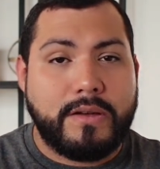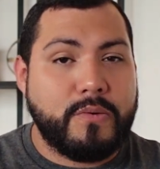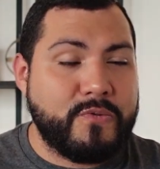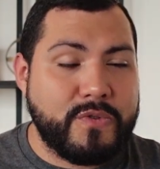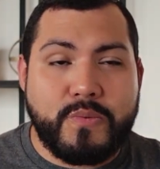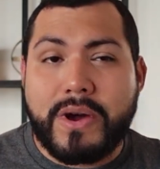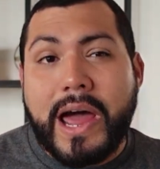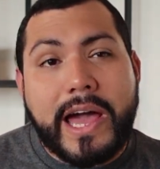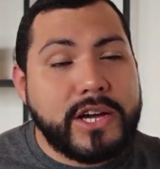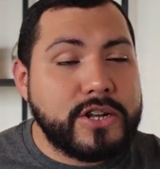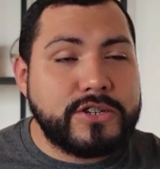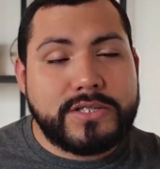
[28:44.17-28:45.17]
From what I
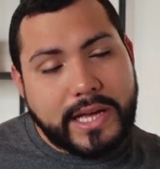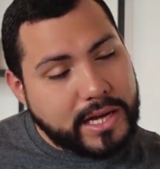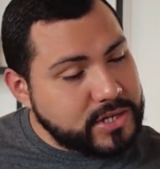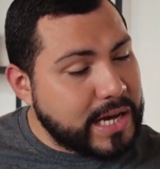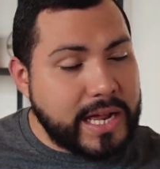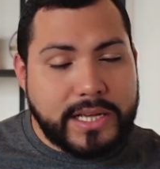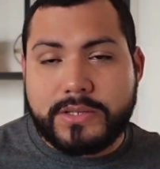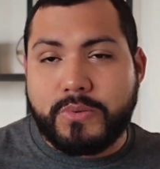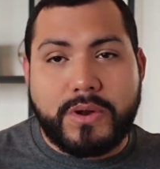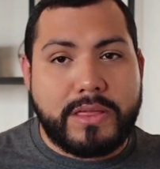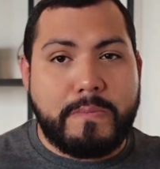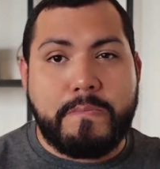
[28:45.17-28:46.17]
can understand, Chad is
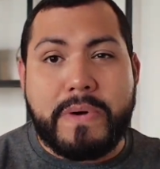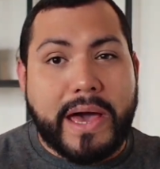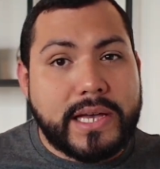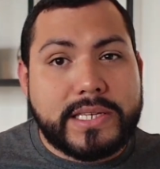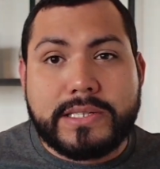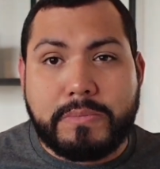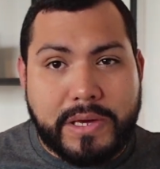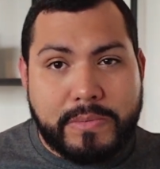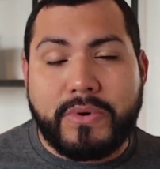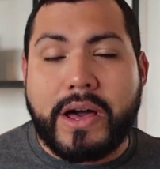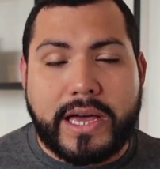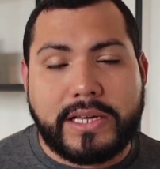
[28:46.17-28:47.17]
one of the best
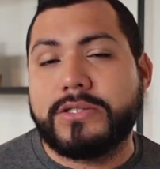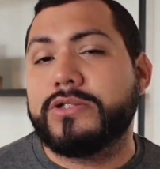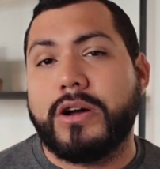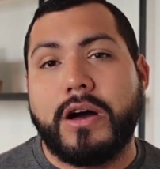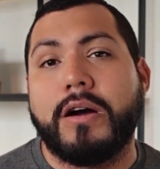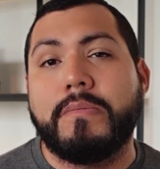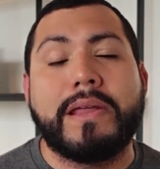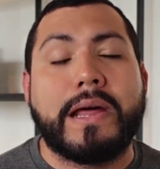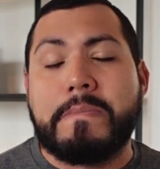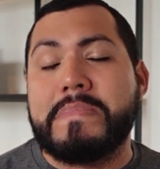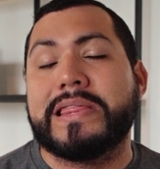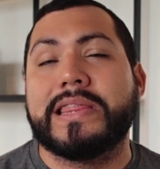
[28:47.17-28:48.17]
people at his job, and I
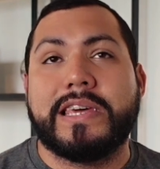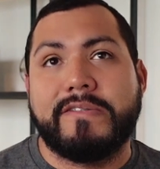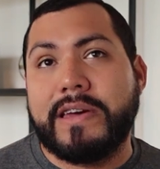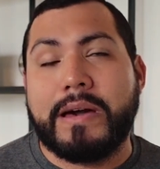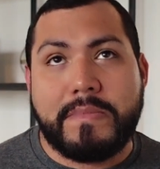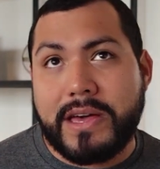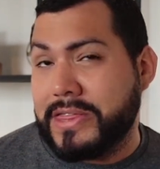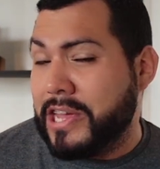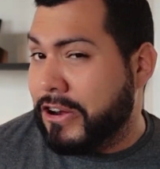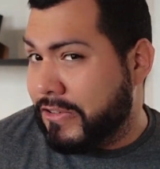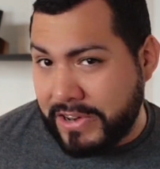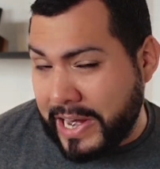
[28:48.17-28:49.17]
believe it. I'm not
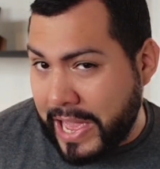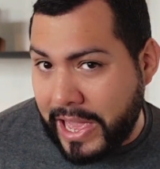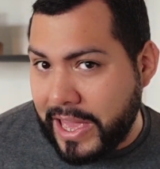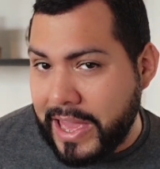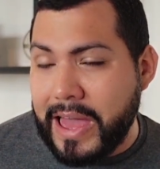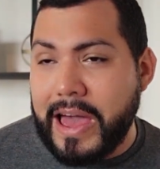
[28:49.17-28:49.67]
there every day.